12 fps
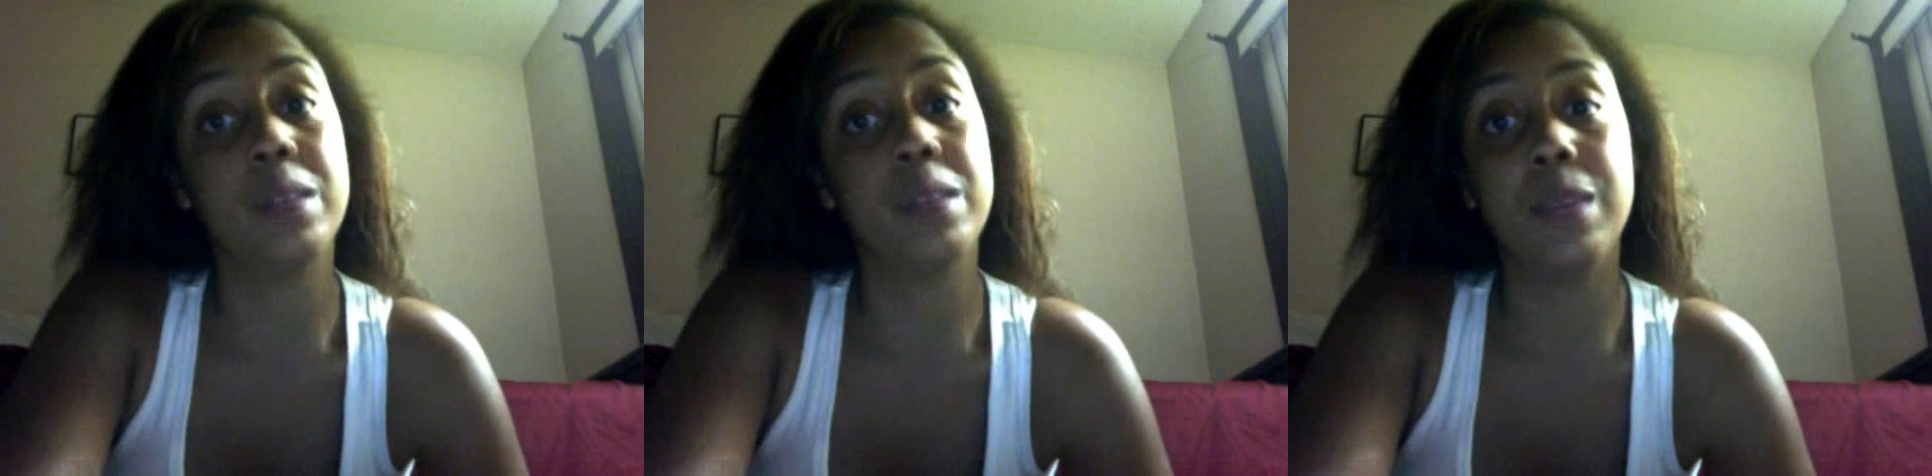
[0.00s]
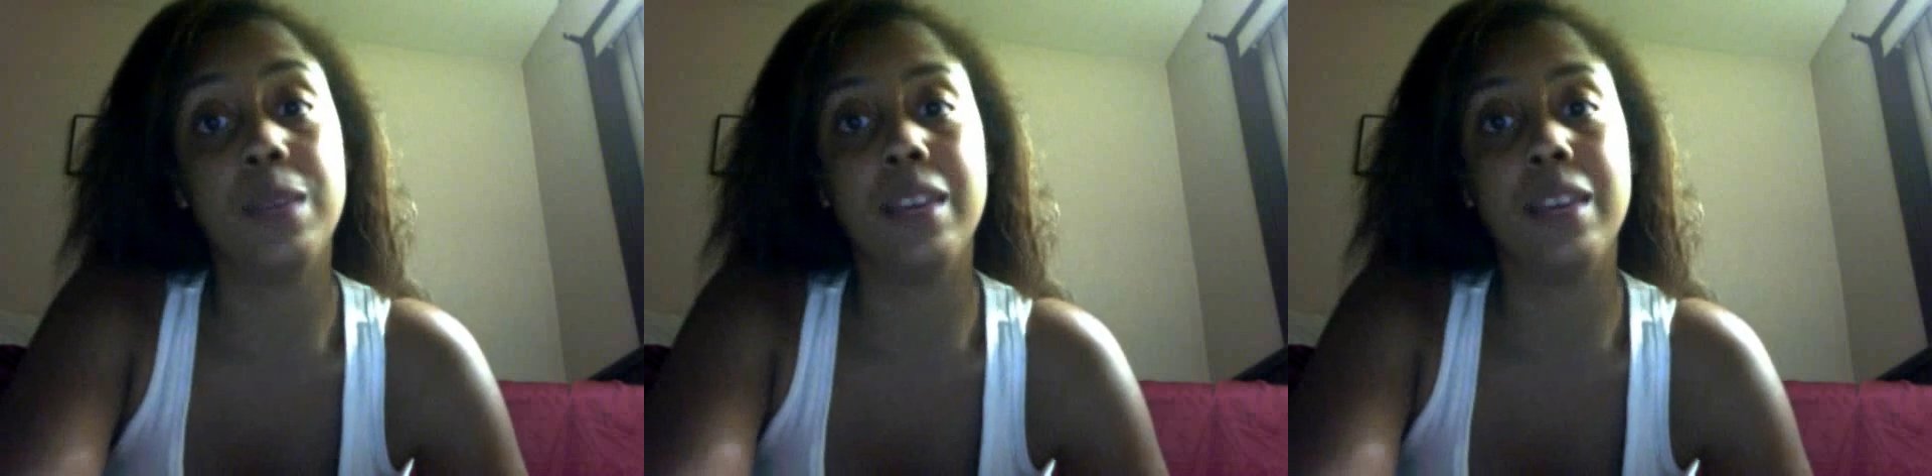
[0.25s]

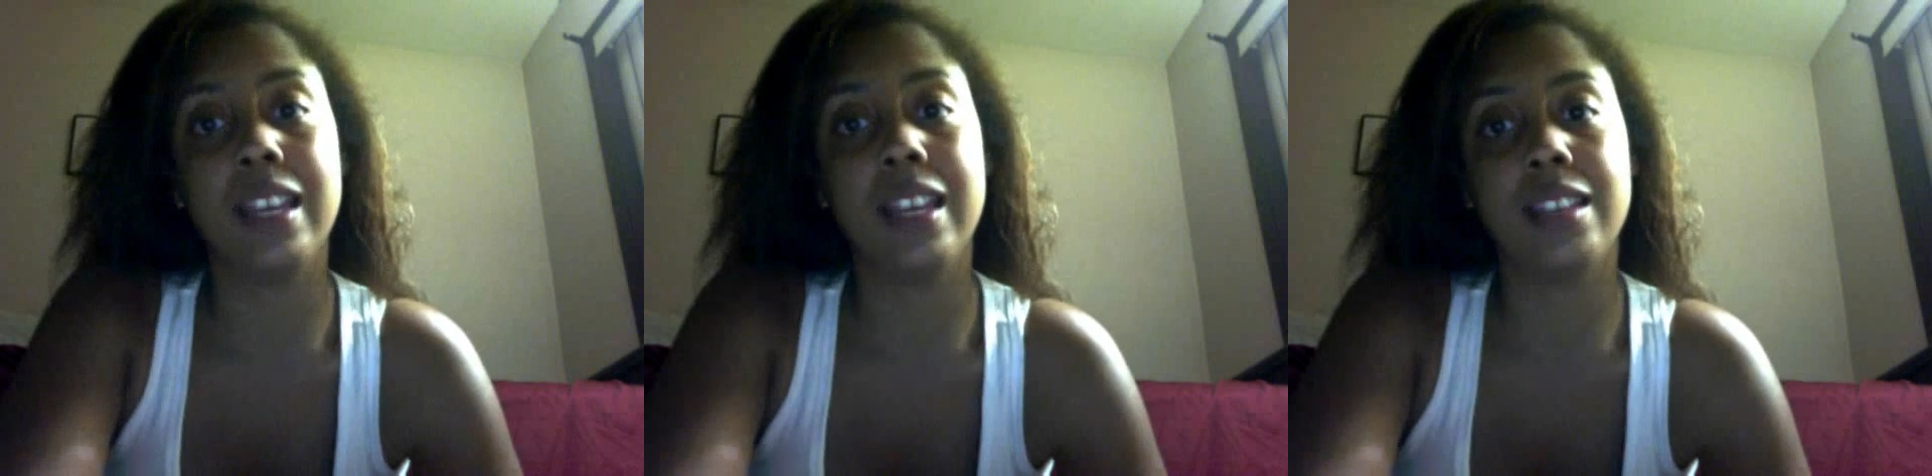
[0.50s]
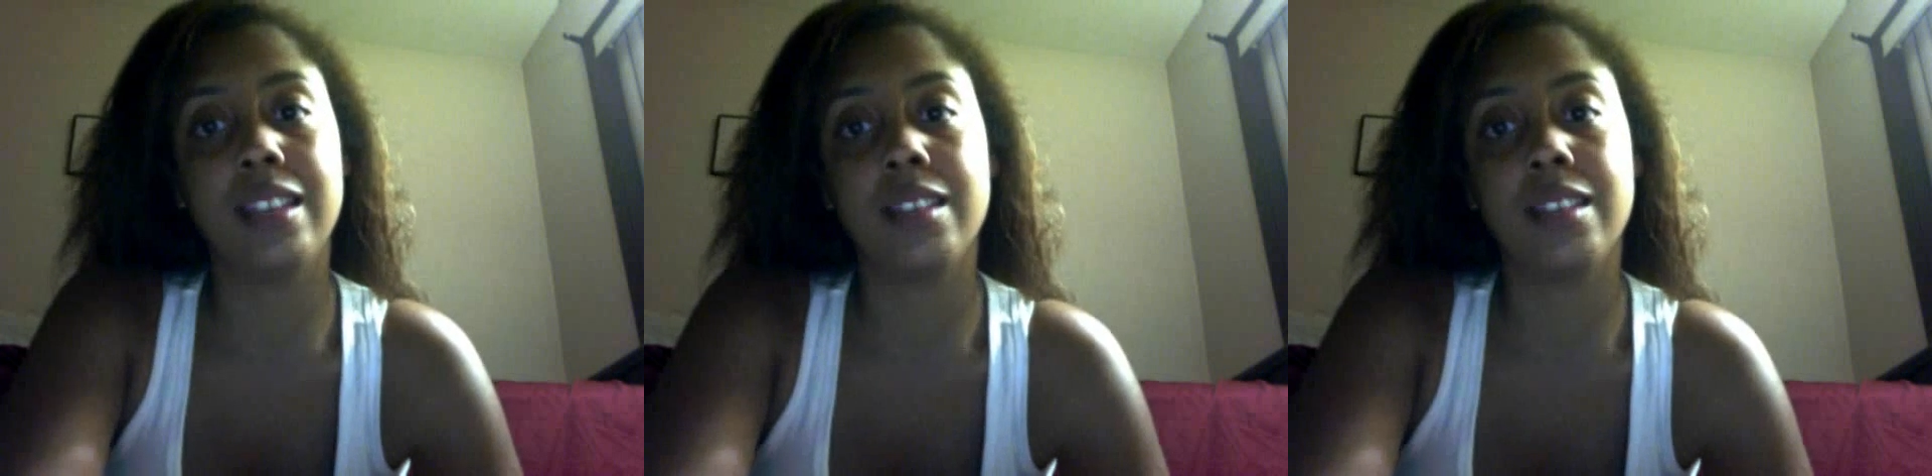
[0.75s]
with me
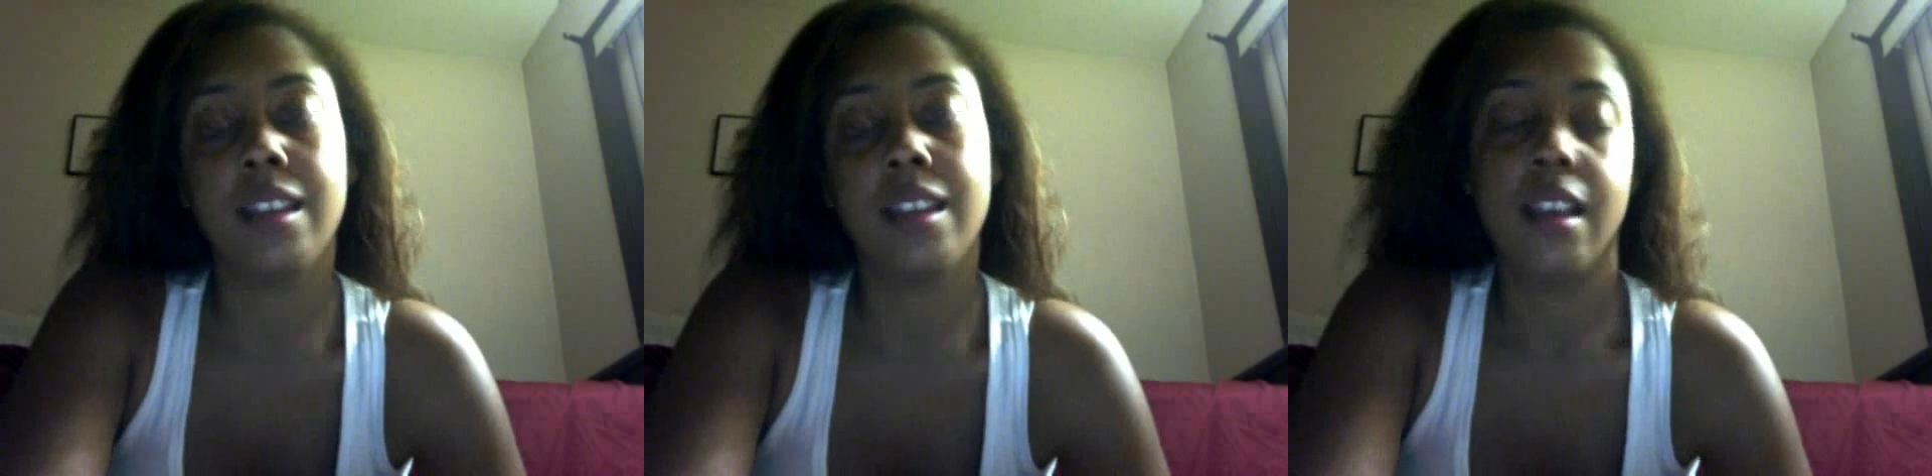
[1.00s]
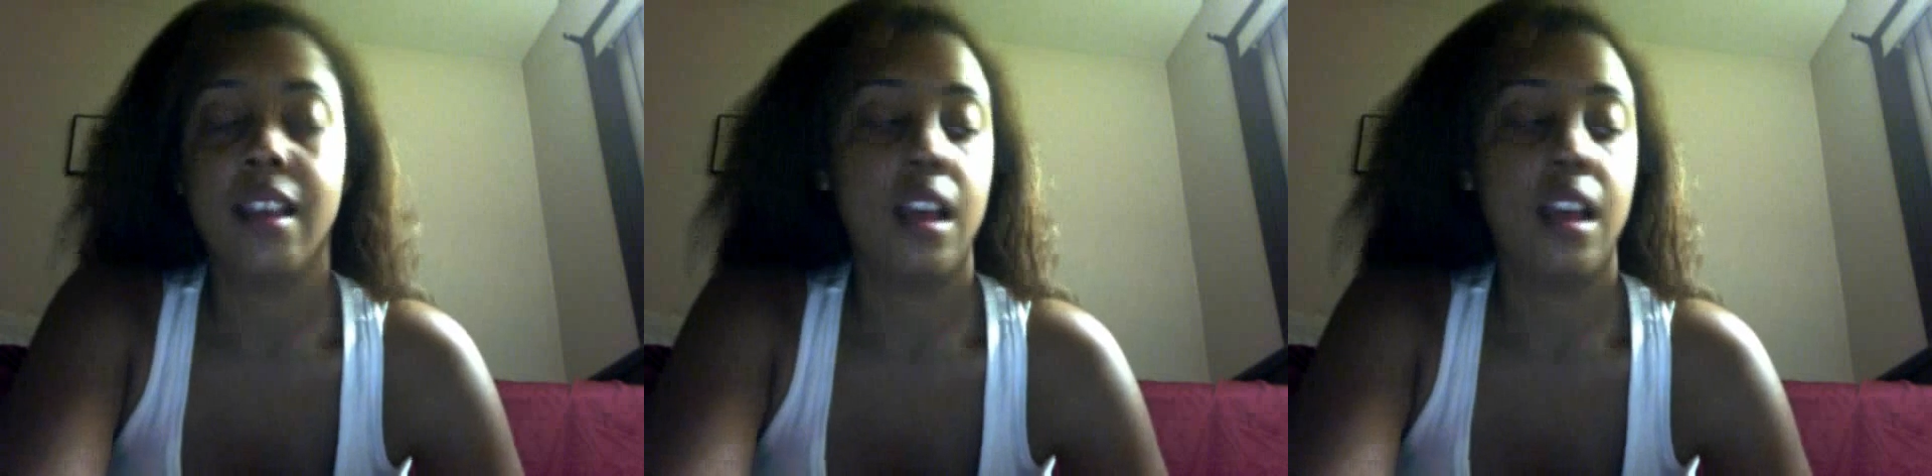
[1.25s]
because
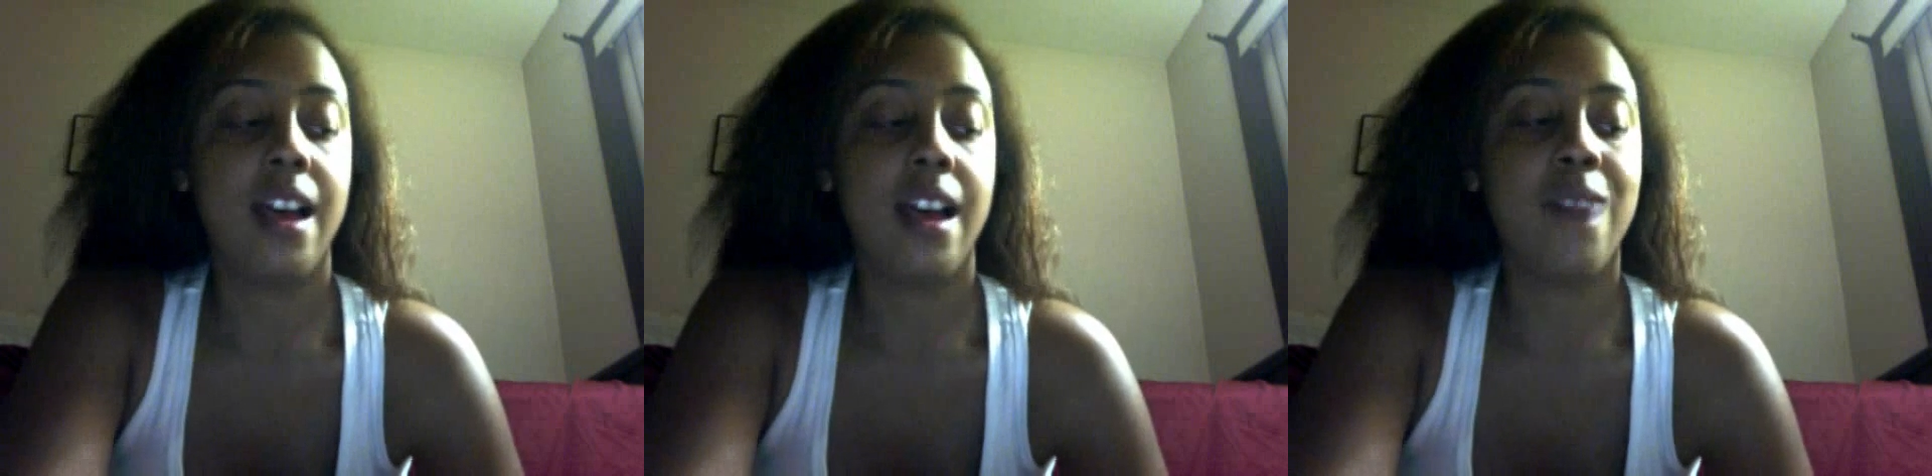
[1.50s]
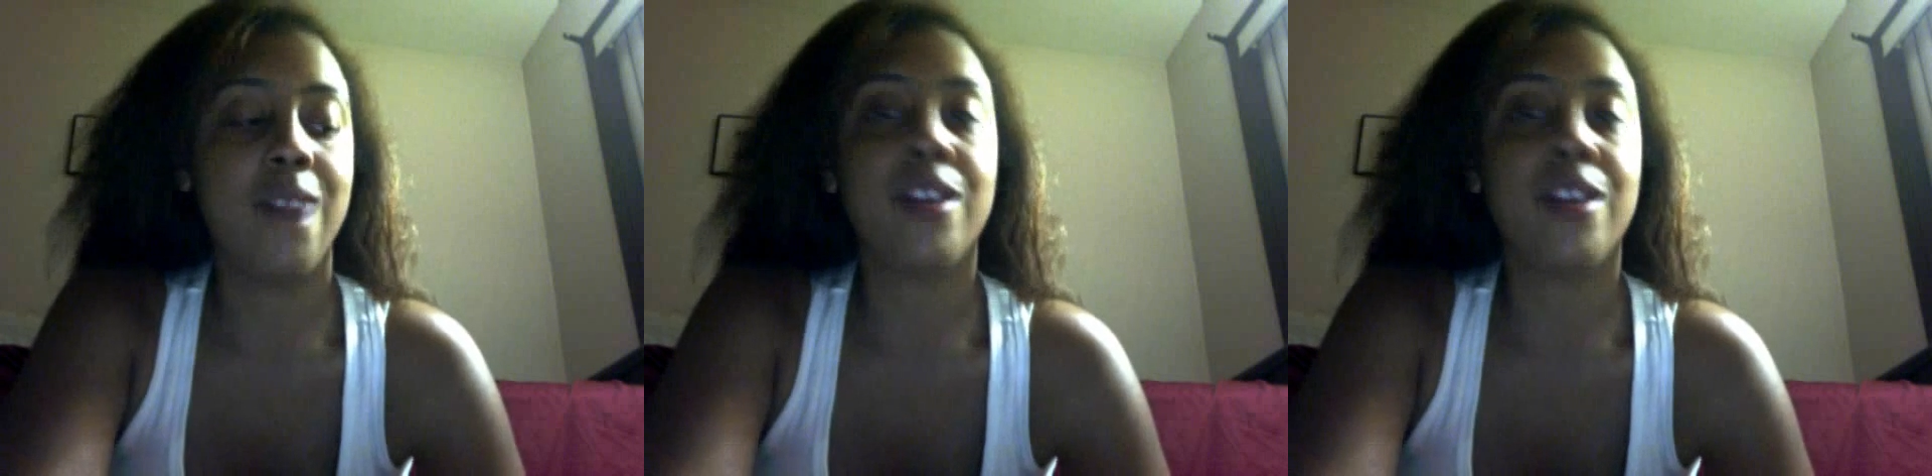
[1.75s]

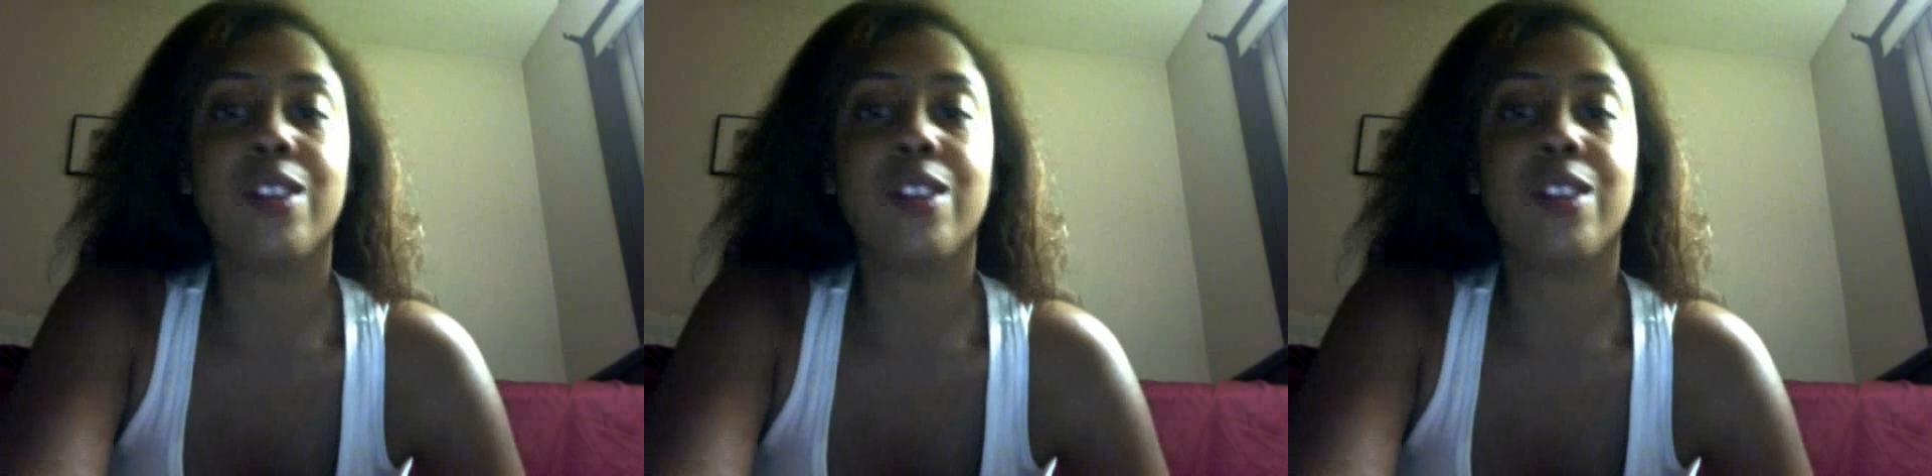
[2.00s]
I wear